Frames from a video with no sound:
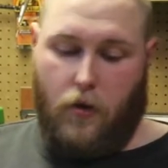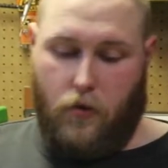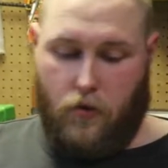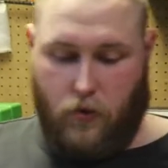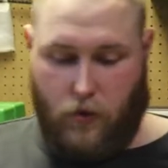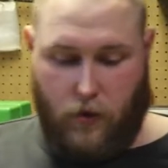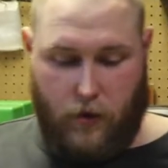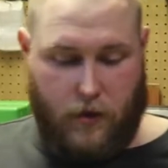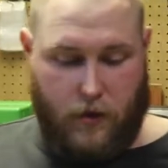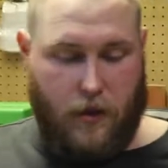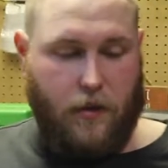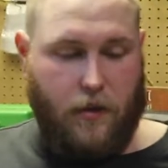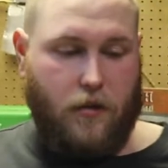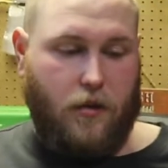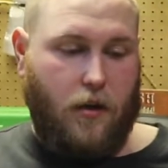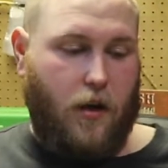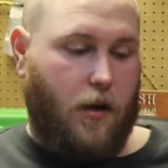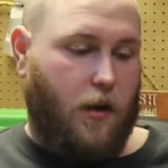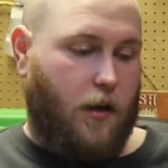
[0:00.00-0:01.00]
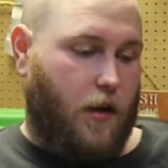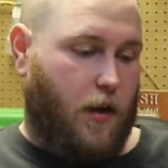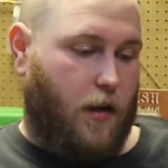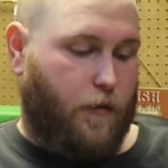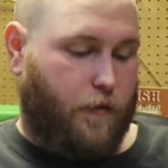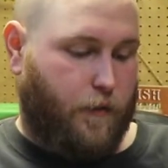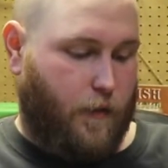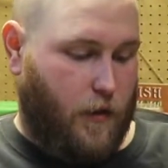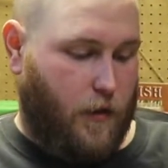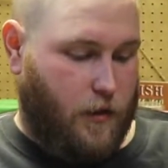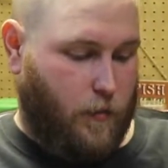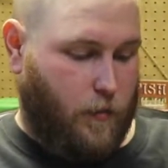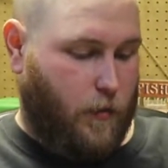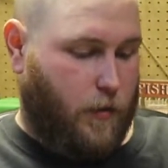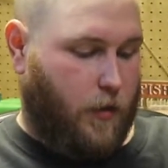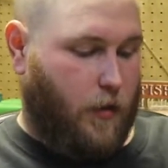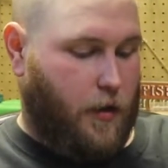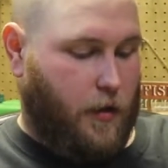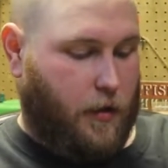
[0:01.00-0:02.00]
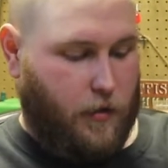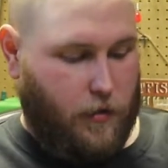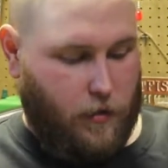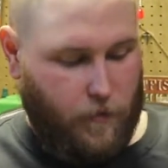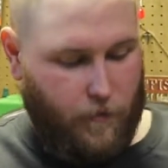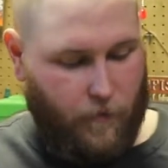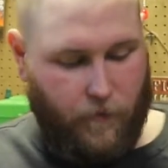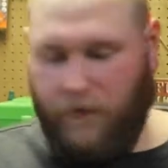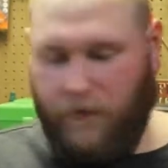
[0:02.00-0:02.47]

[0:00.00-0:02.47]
So let's get started here first with hooks.